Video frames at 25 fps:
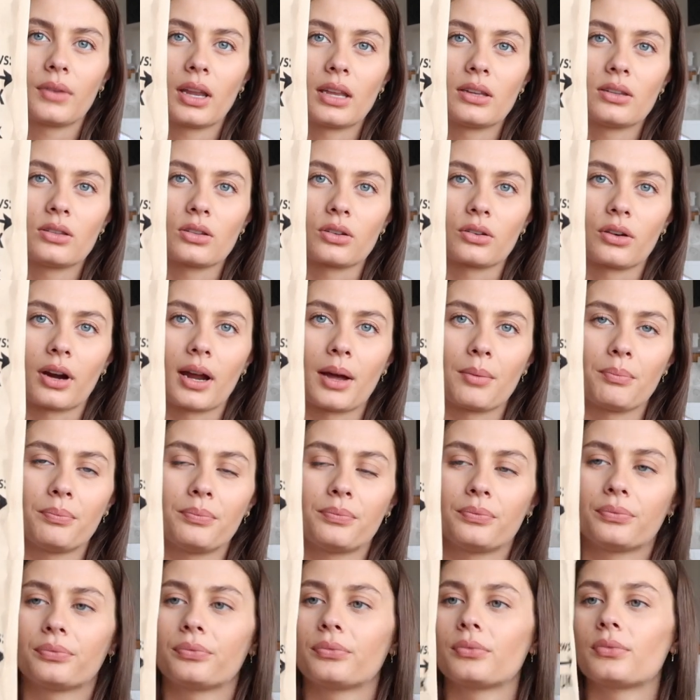Instagram,
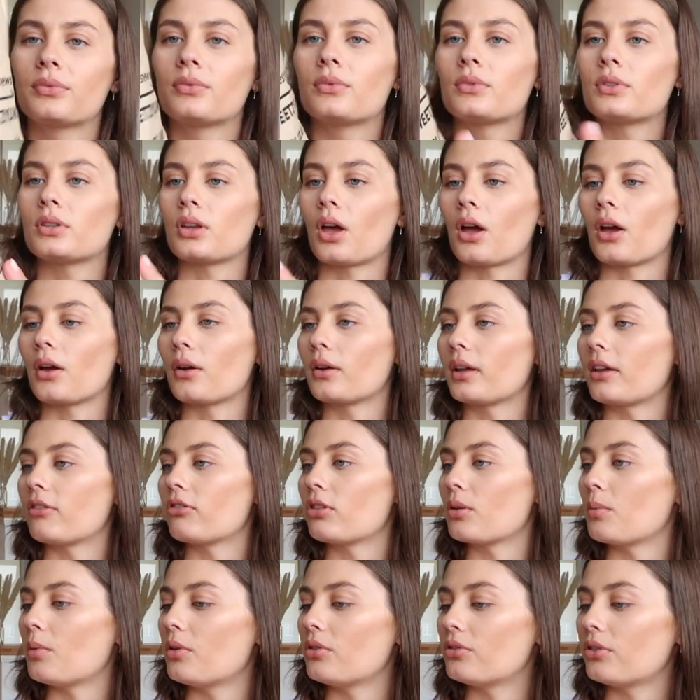so give
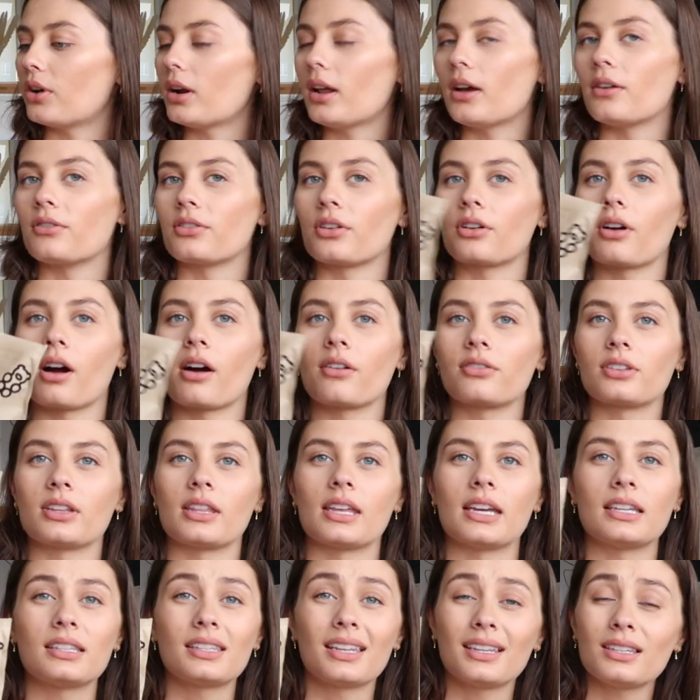them a follow if you're after
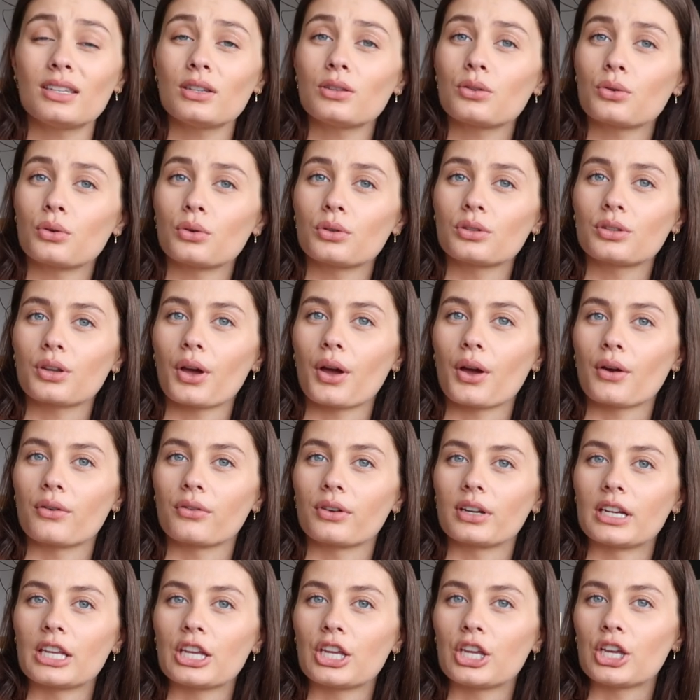this. This is also a
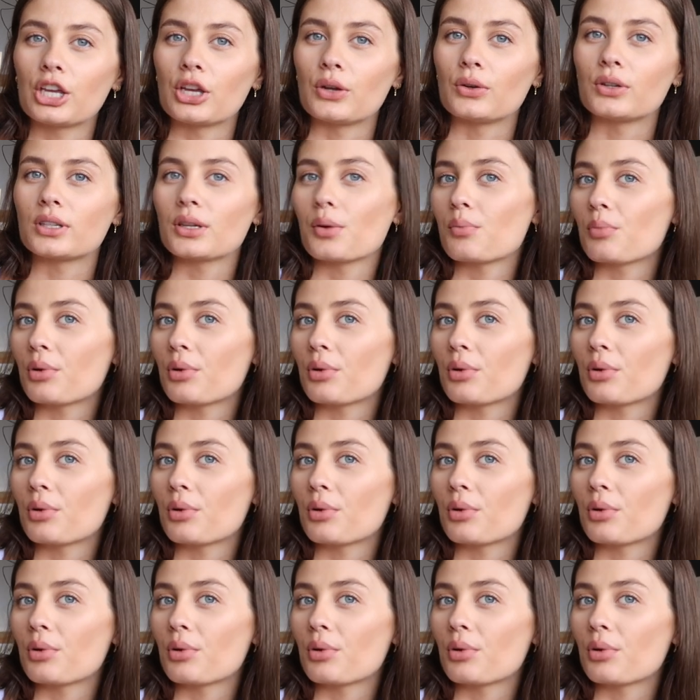really cute